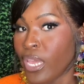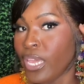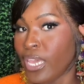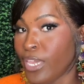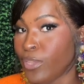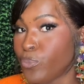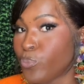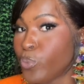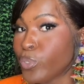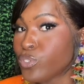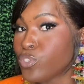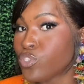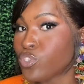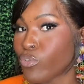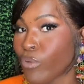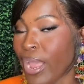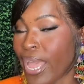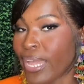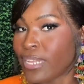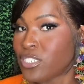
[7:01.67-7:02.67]
it will
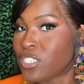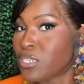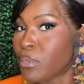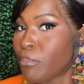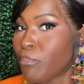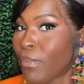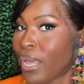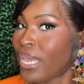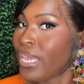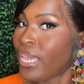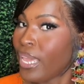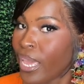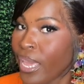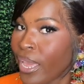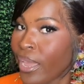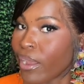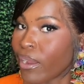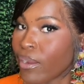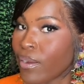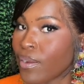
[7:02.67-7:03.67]
scratch my
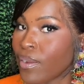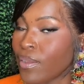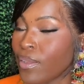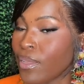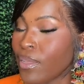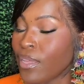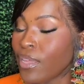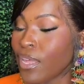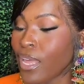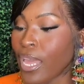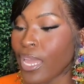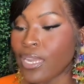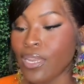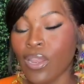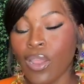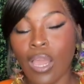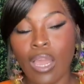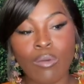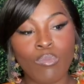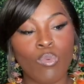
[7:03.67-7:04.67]
ear. And
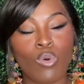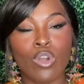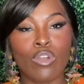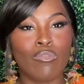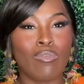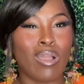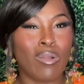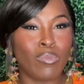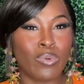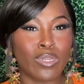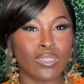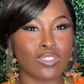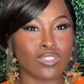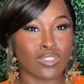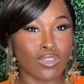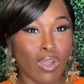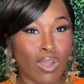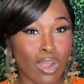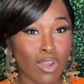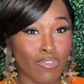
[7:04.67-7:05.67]
now I'm walking around with a
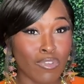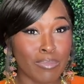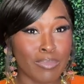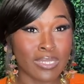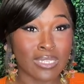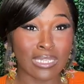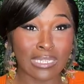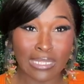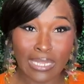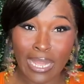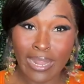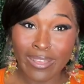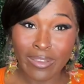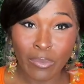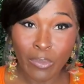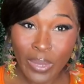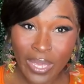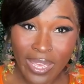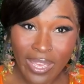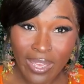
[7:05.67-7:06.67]
scar from a synthetic
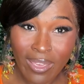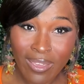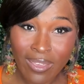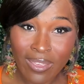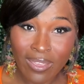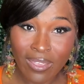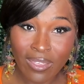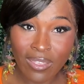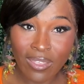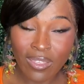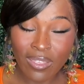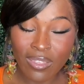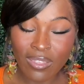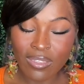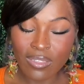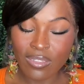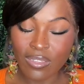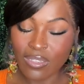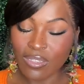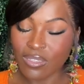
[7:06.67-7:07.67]
wig.
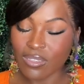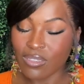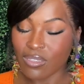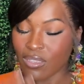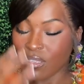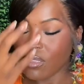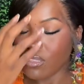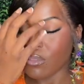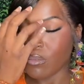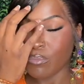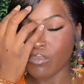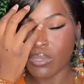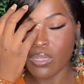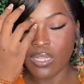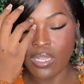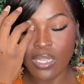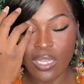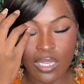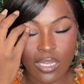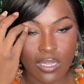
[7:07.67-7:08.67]

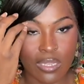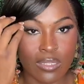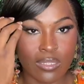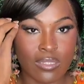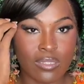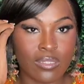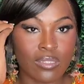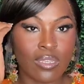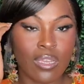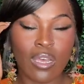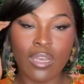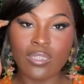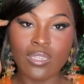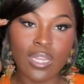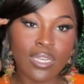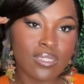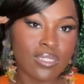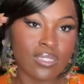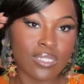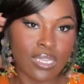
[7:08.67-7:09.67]
Please,
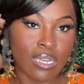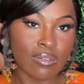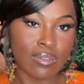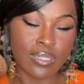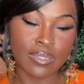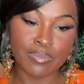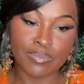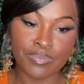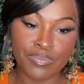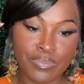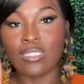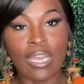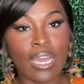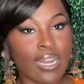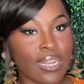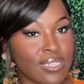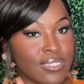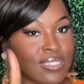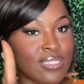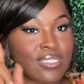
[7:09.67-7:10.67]
unnecessary. Shout
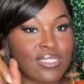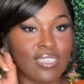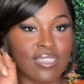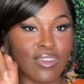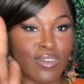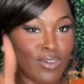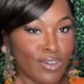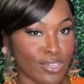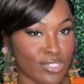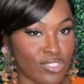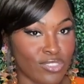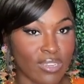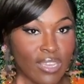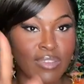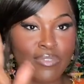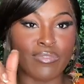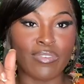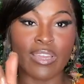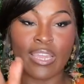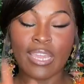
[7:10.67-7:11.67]
outs to Outre
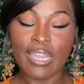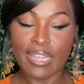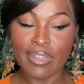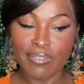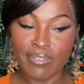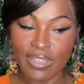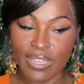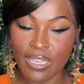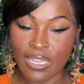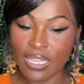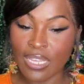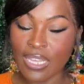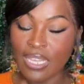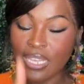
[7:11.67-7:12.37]
for hearing,